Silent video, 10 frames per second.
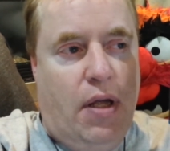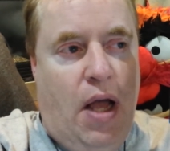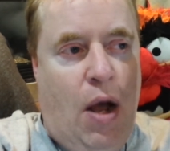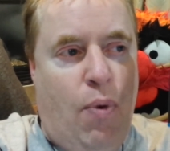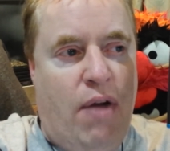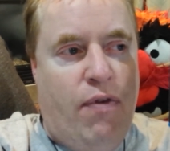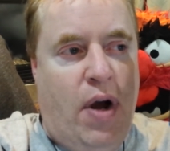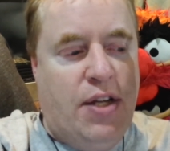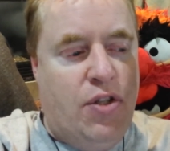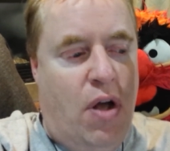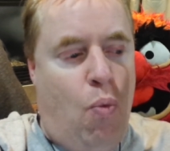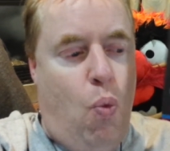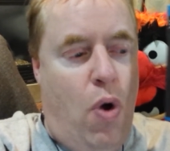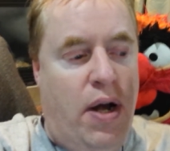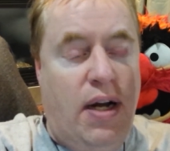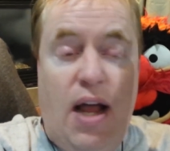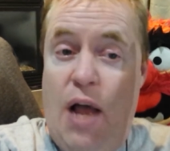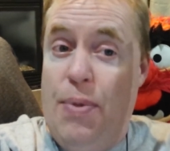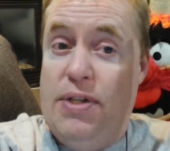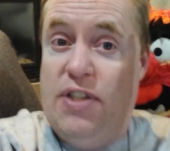however, I saw one
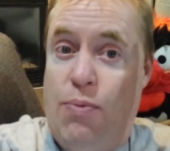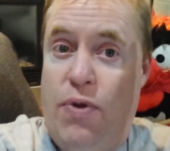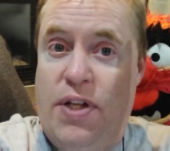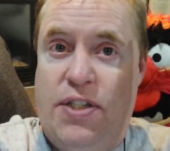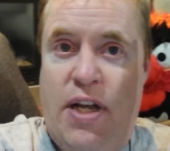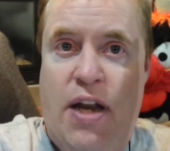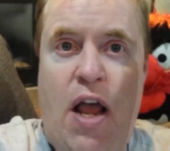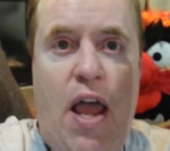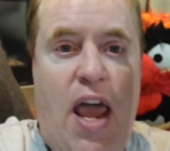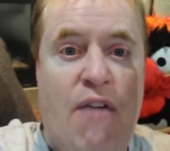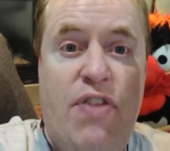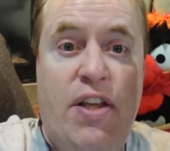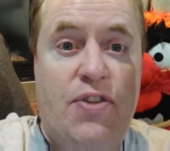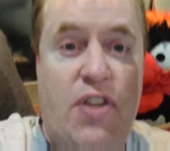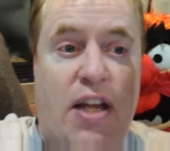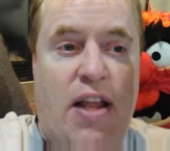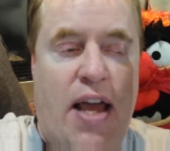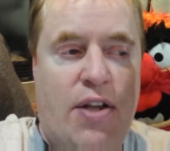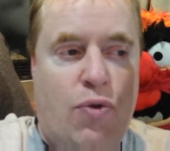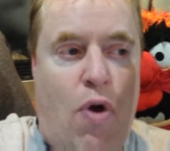comment somewhere that said, everything you see
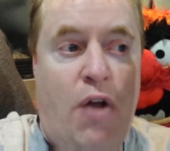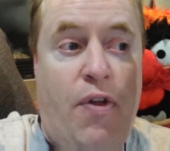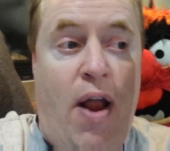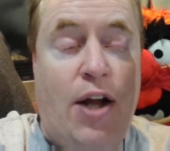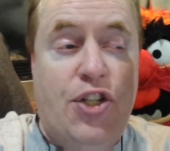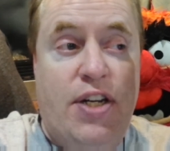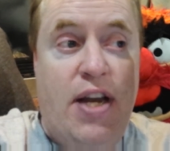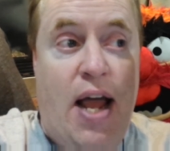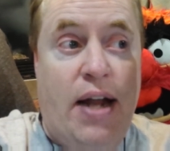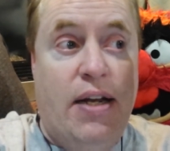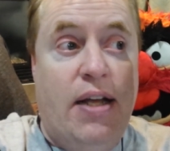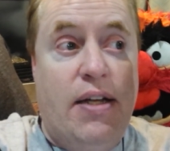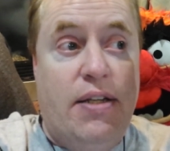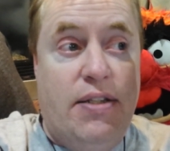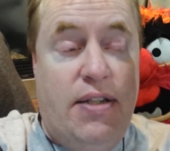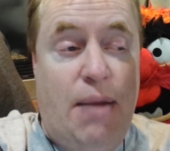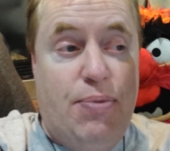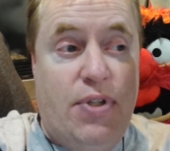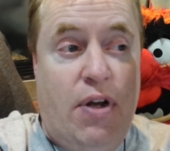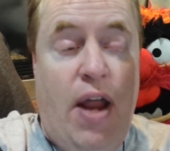online is wrong. They're actually not
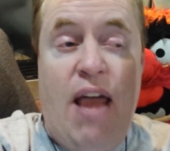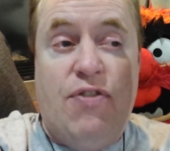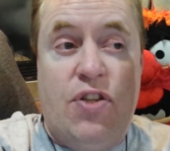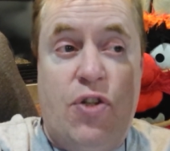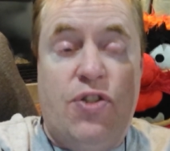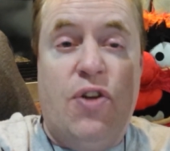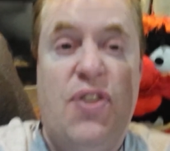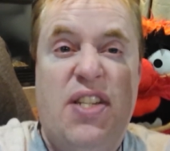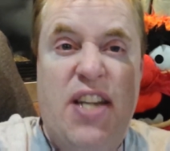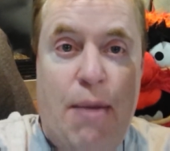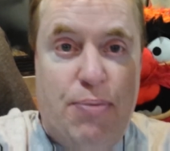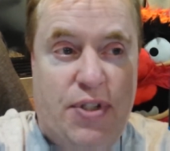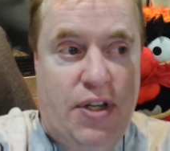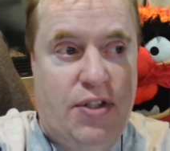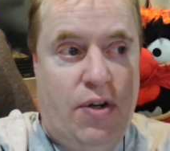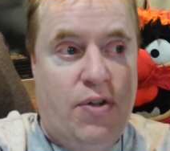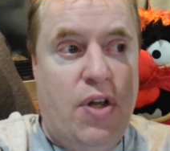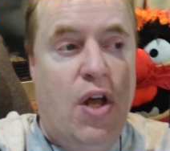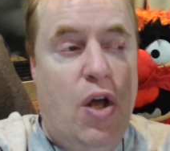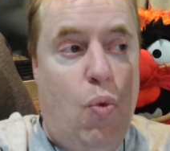steps or half-sisters, they're
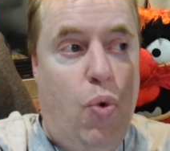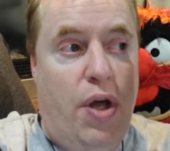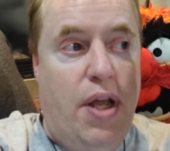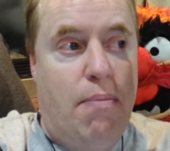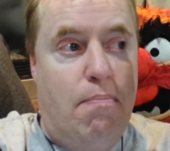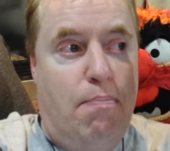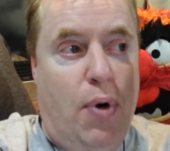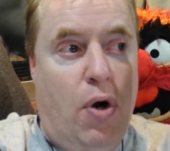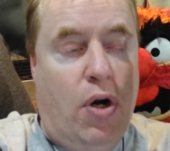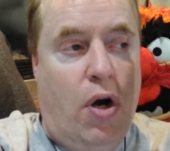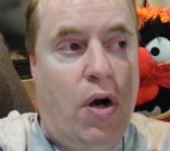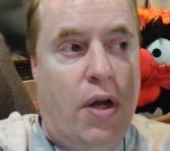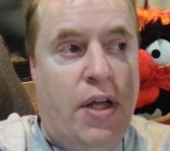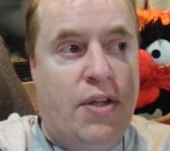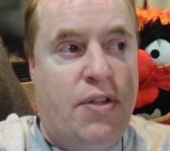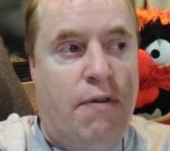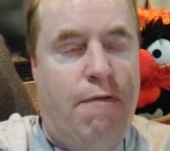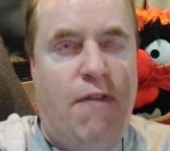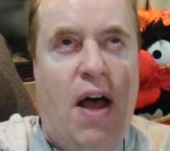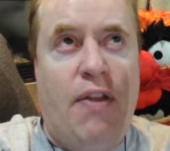stepsisters. William Berger is the
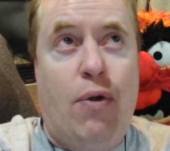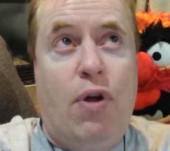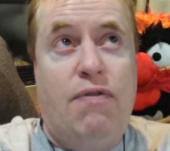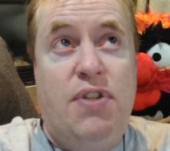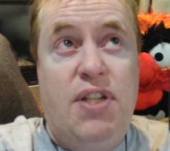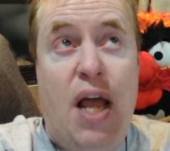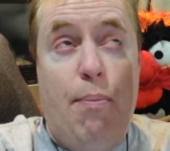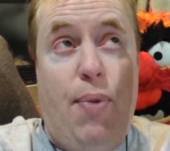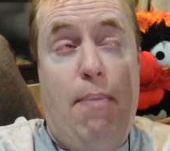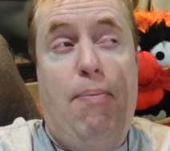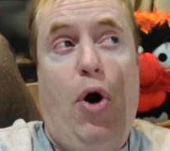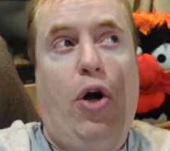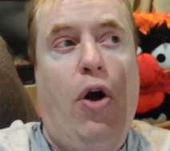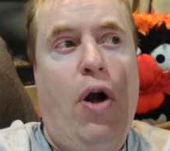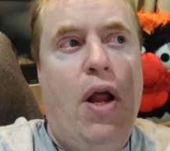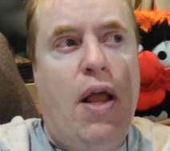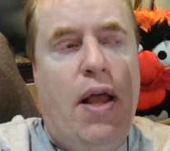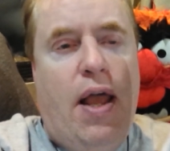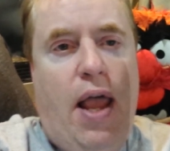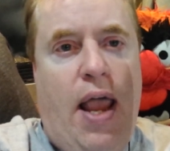father of Deborah Berger,
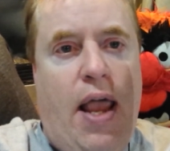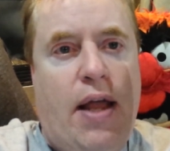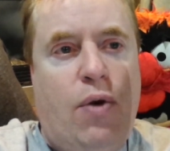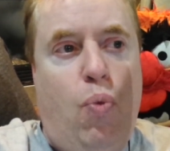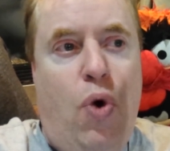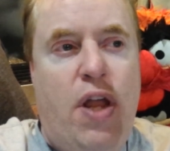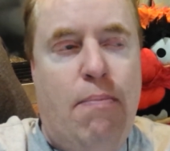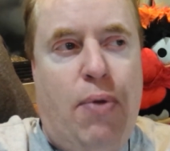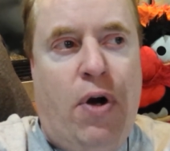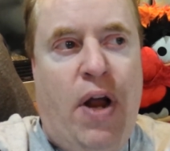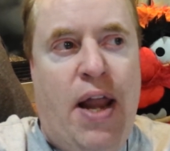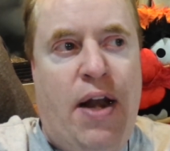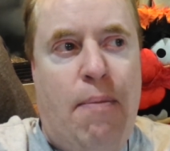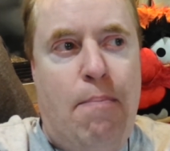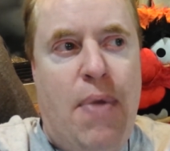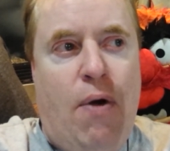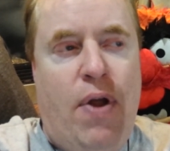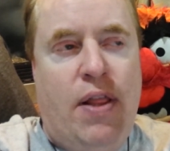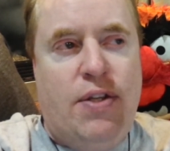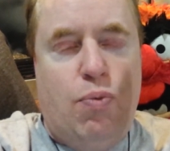and William Berger ended up
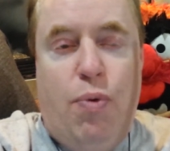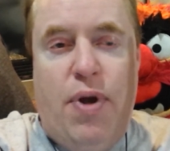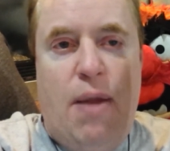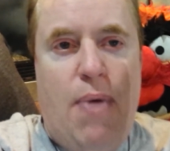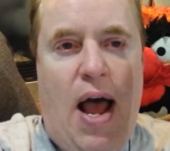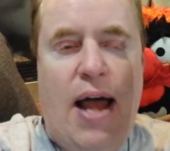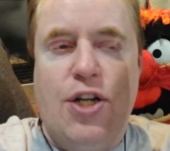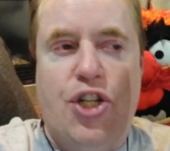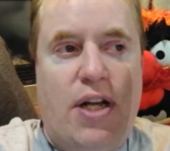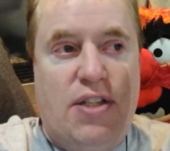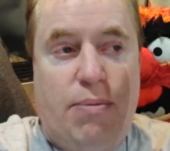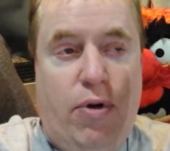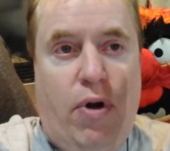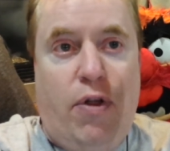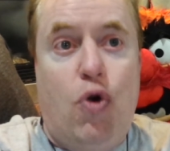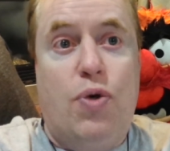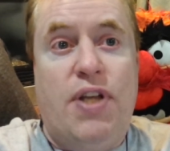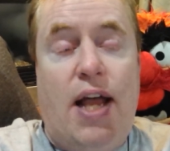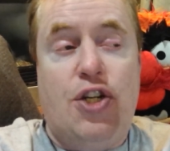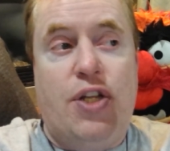marrying this woman named Hanja something or other, who
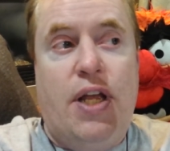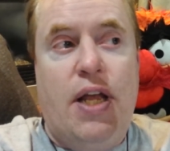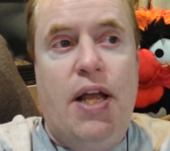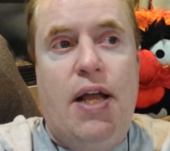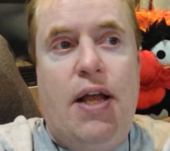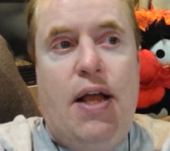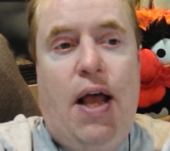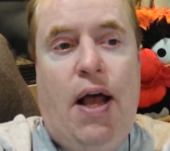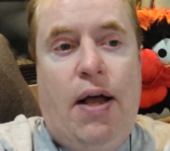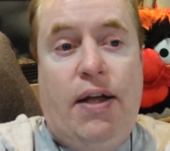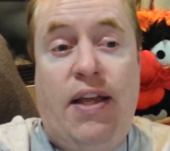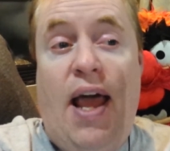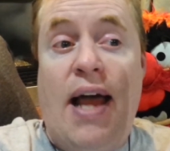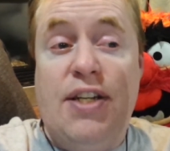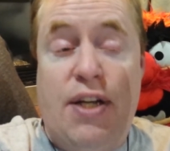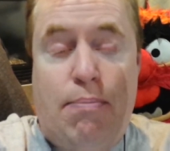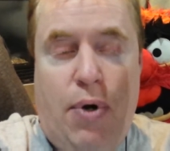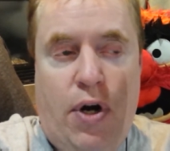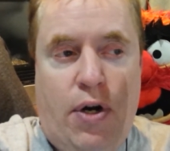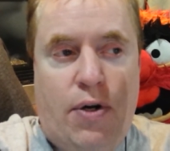was actually uh, Katja
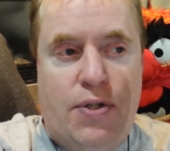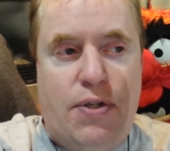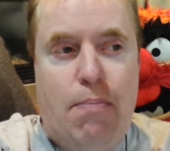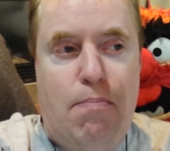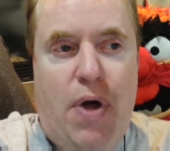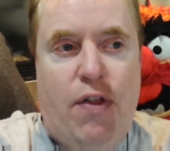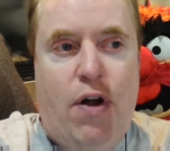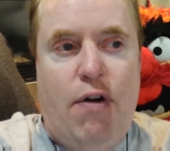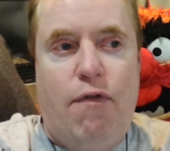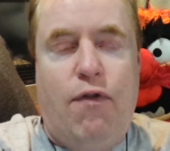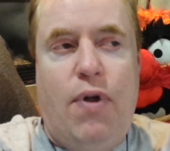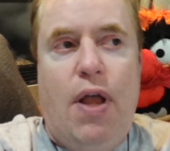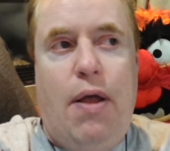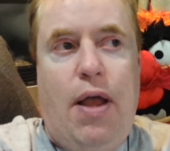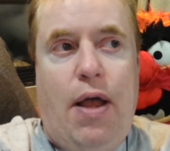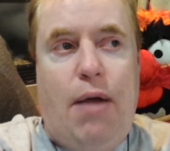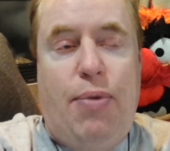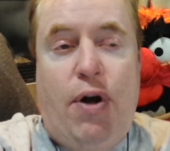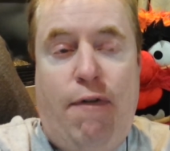Berger's mother, uh, but